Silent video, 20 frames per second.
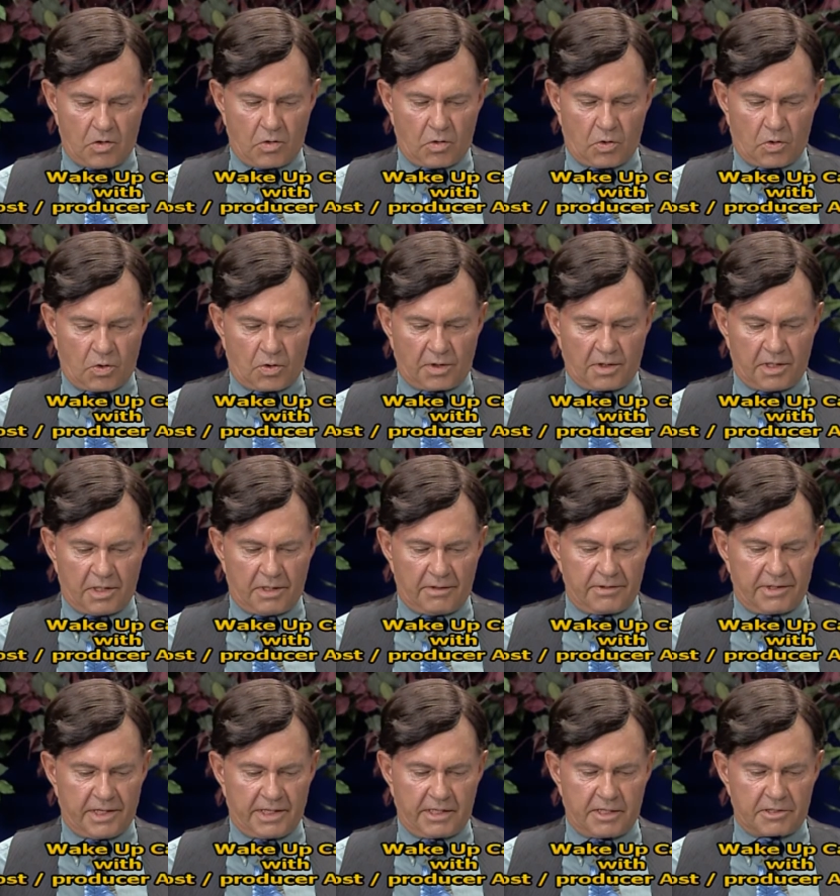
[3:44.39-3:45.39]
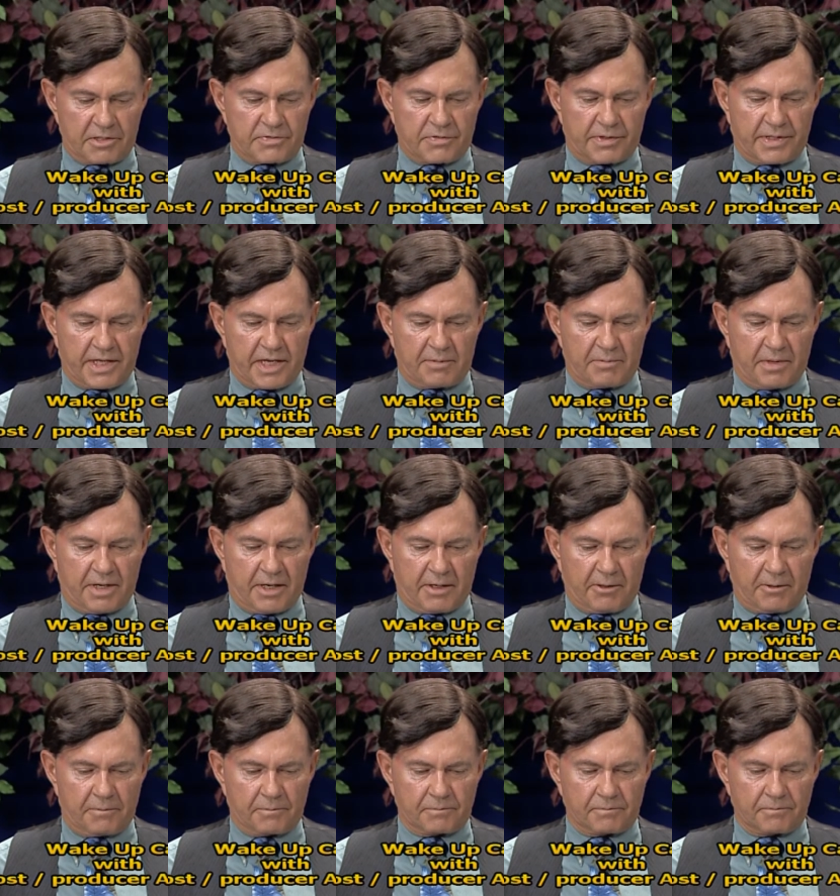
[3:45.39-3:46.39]
or anything else for that
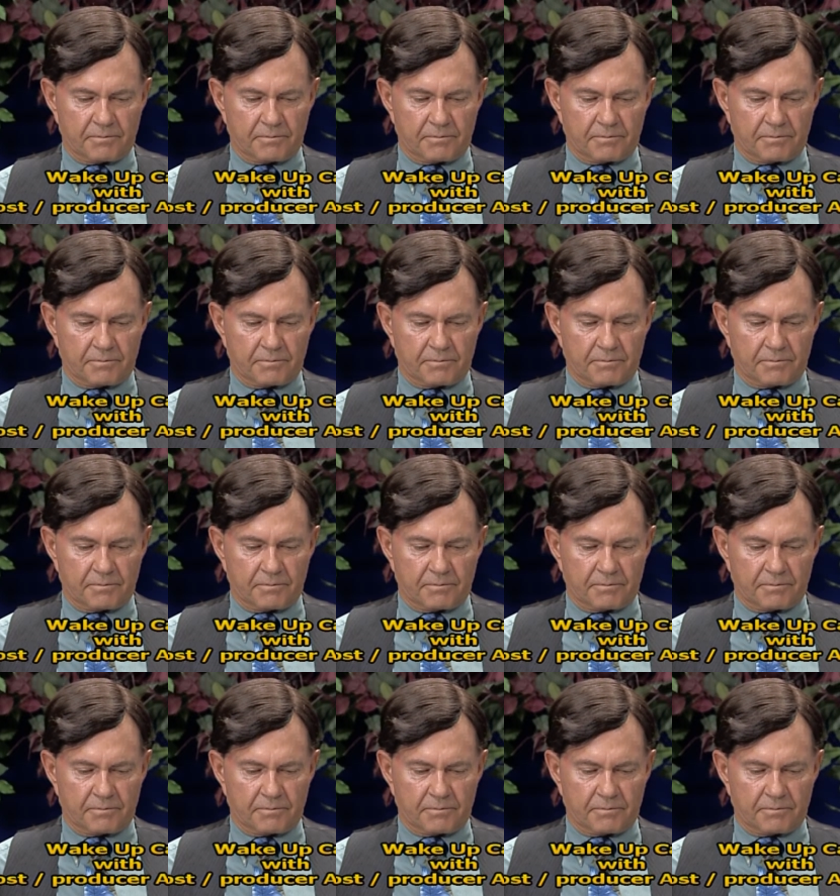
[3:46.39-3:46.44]
matter.